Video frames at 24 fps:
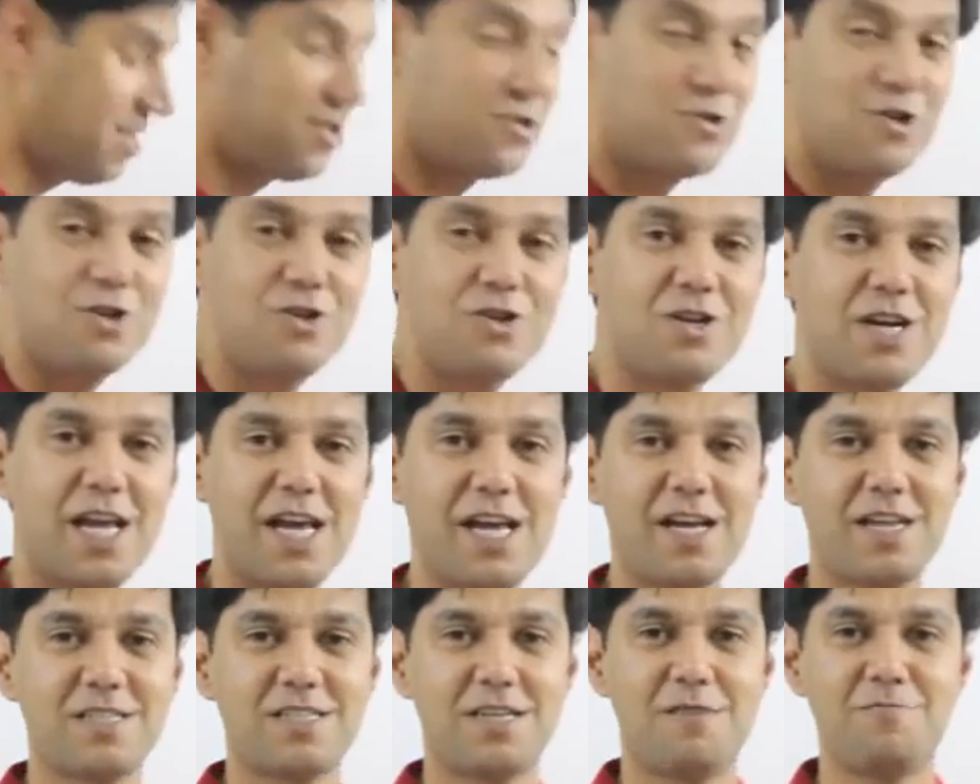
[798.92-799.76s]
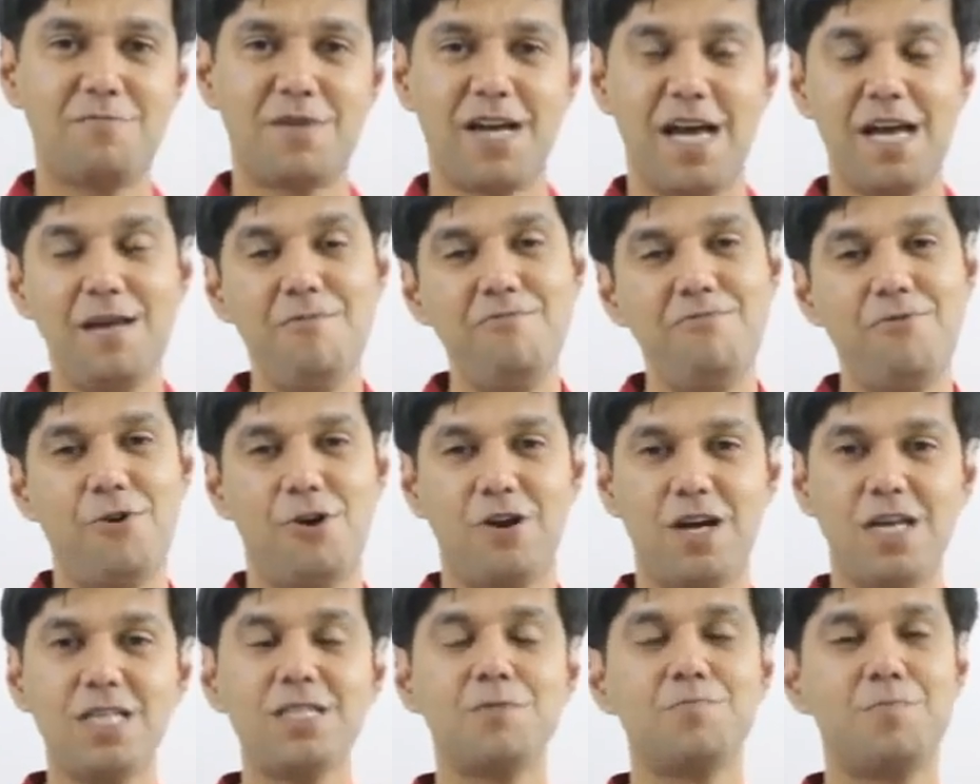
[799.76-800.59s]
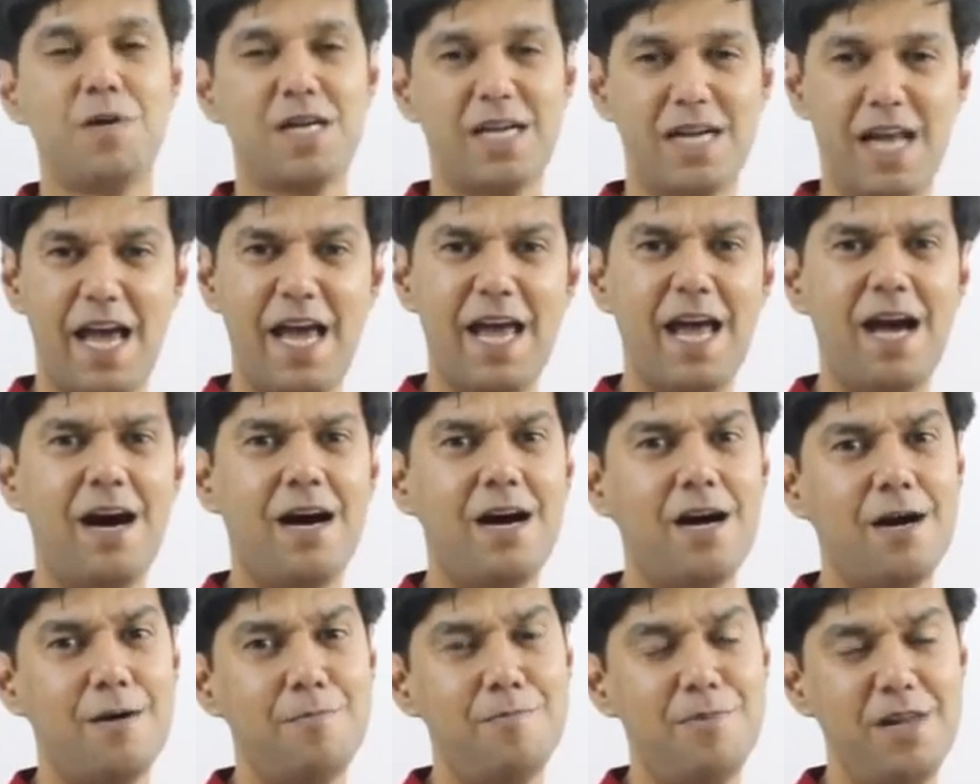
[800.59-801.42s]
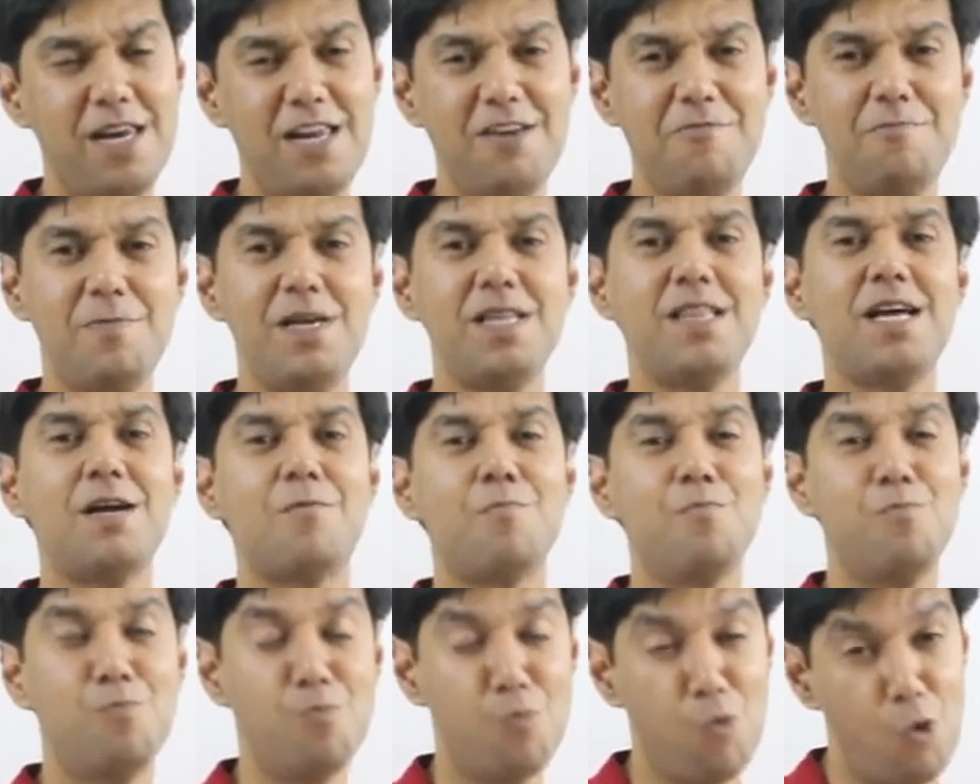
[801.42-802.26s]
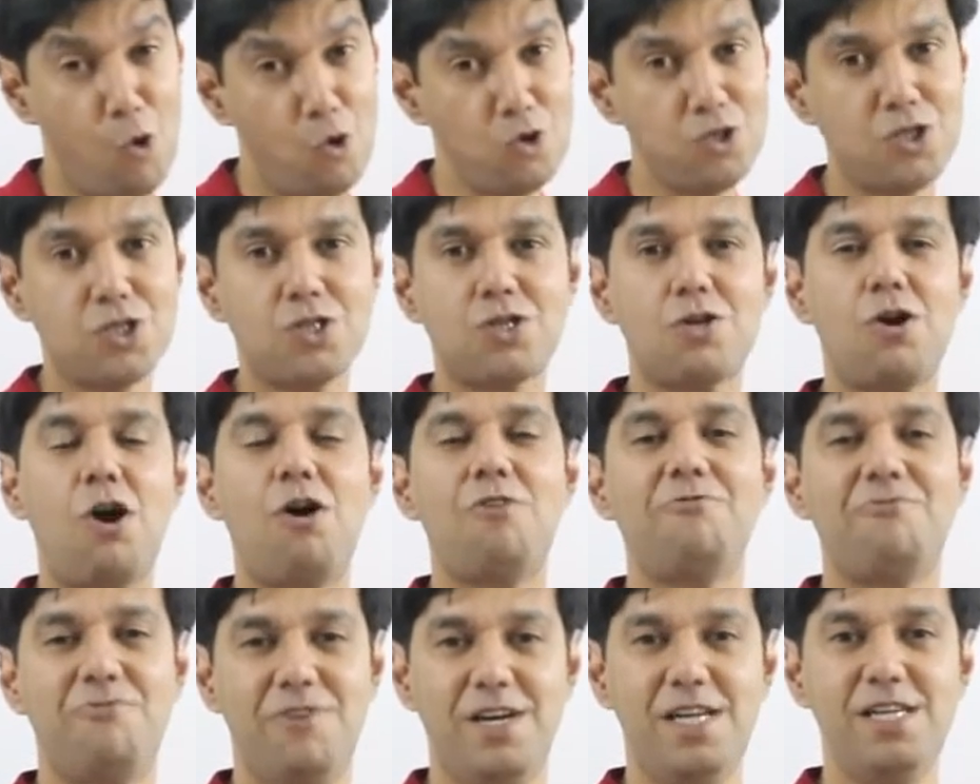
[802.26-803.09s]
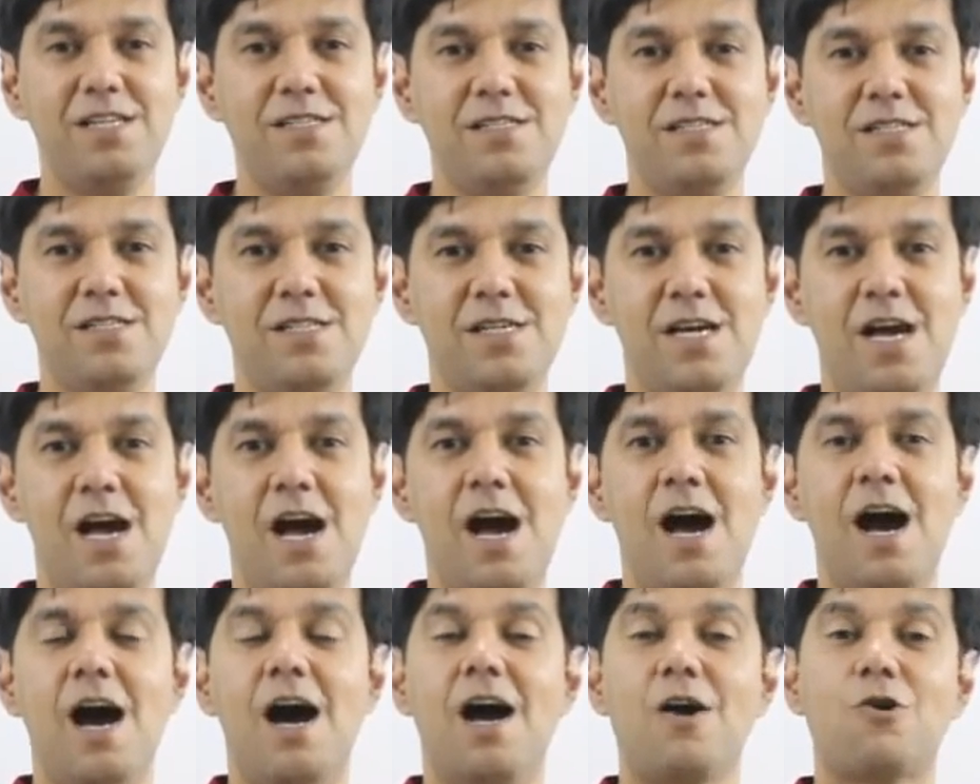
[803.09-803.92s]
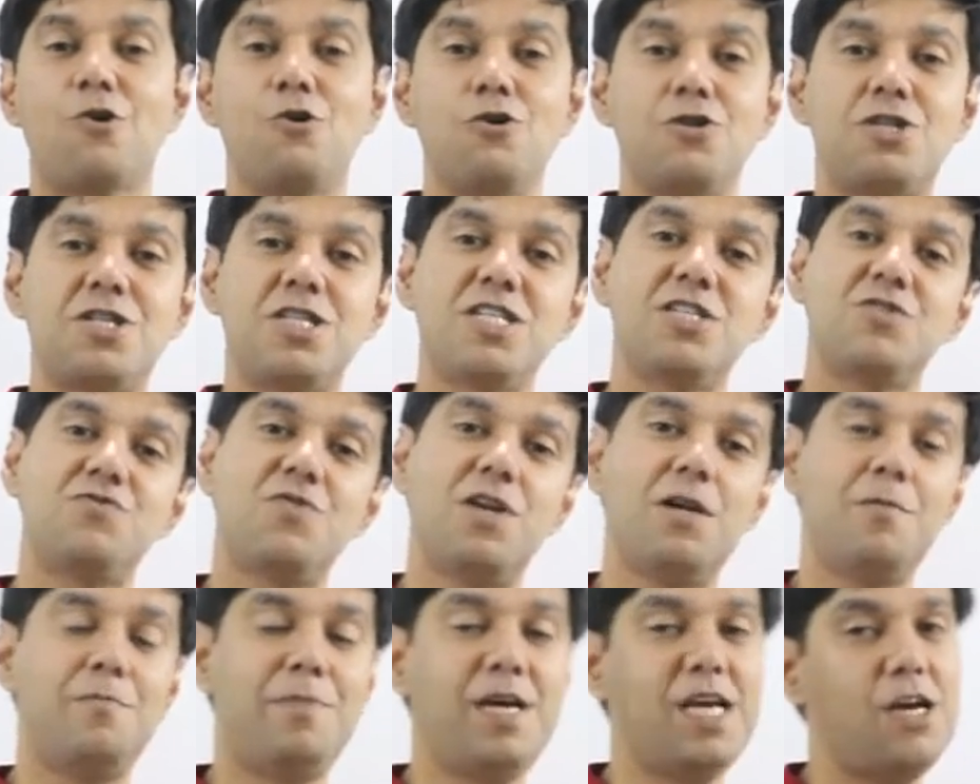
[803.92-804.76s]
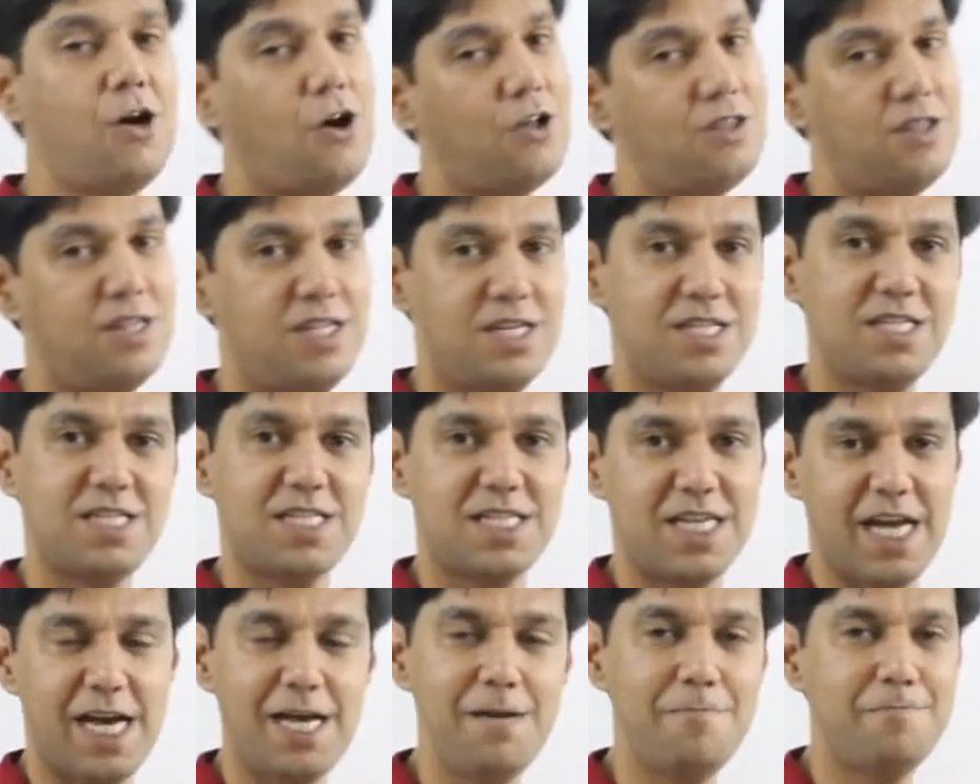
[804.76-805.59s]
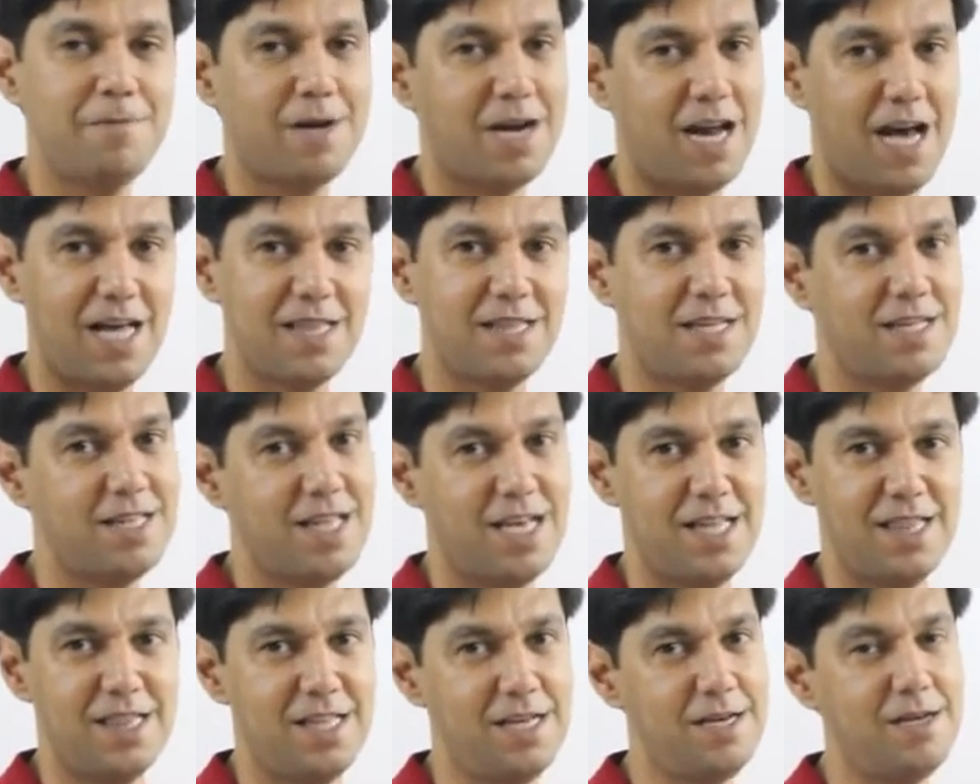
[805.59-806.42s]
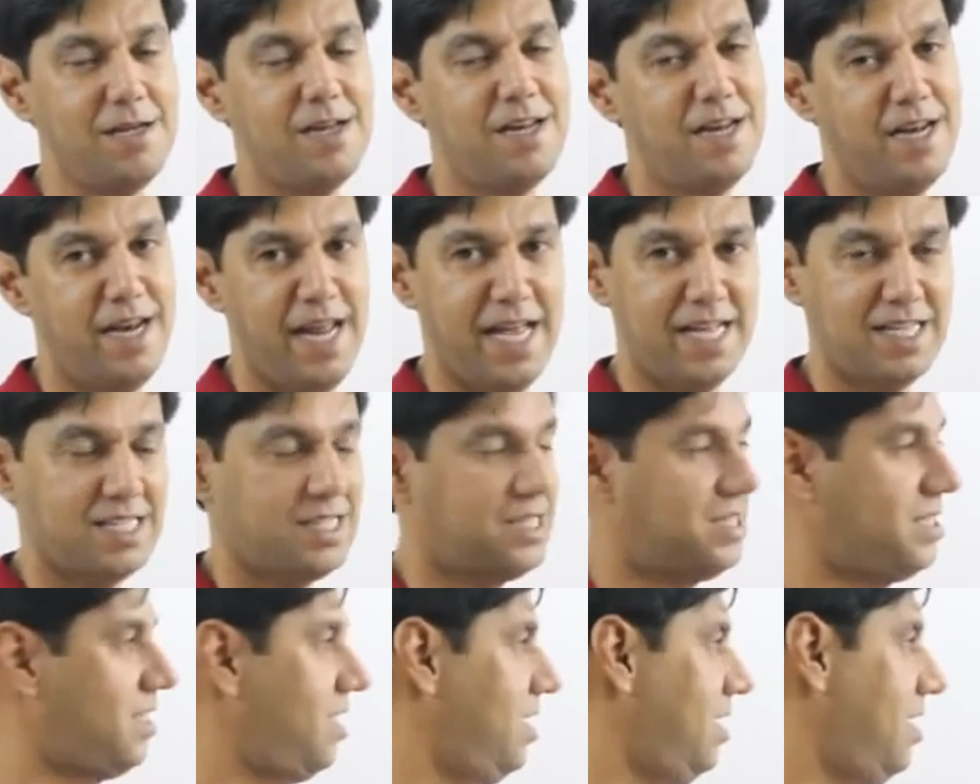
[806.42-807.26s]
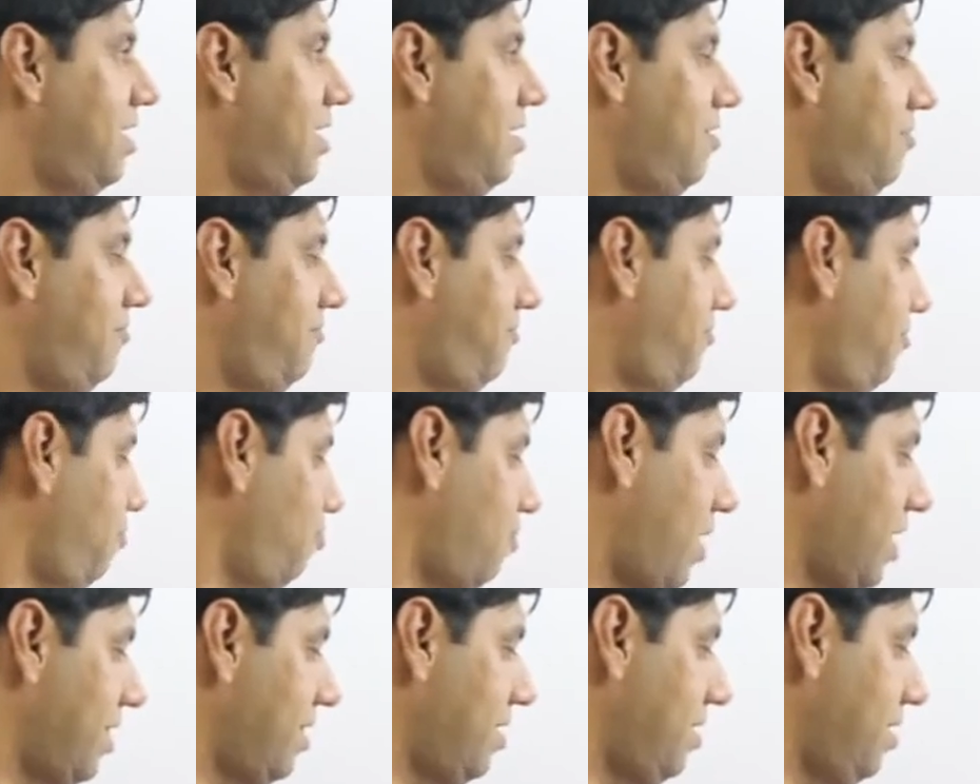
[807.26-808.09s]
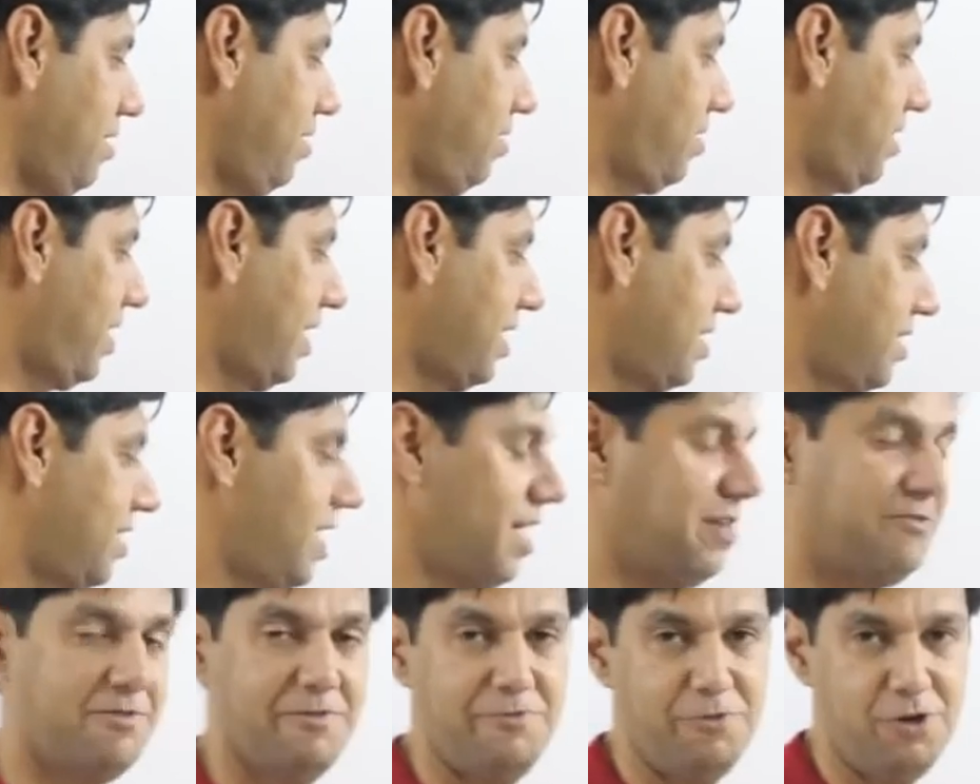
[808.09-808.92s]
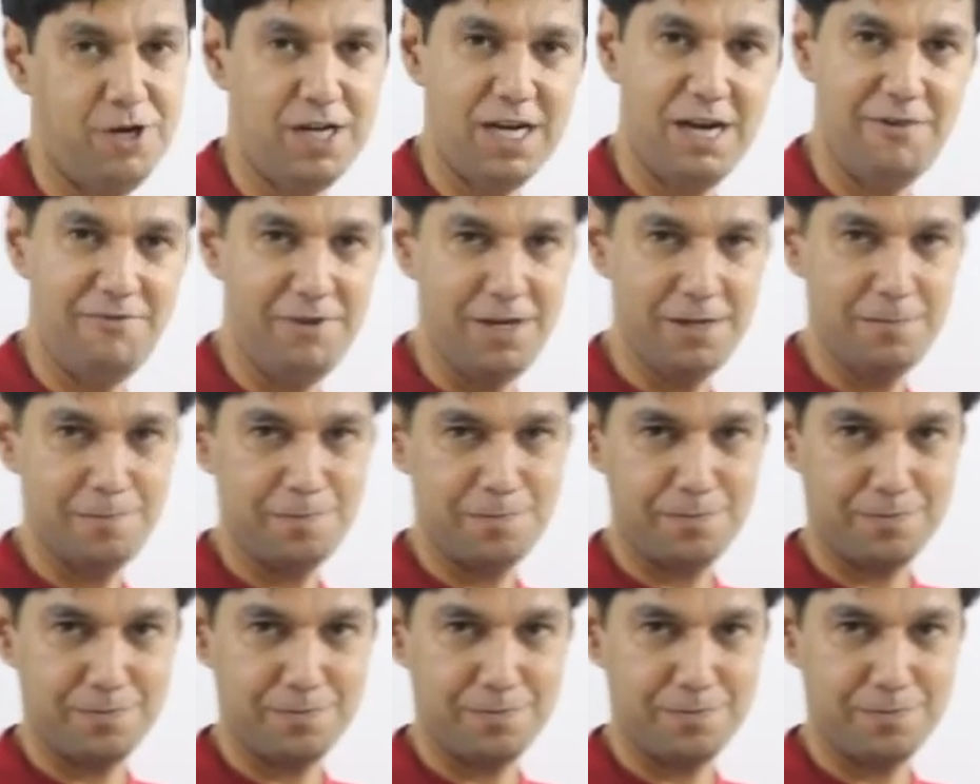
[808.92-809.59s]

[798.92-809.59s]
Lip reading: it's going to take some time for us, but believe me that most often questions will be on this type rather than the next few other things that we would cover.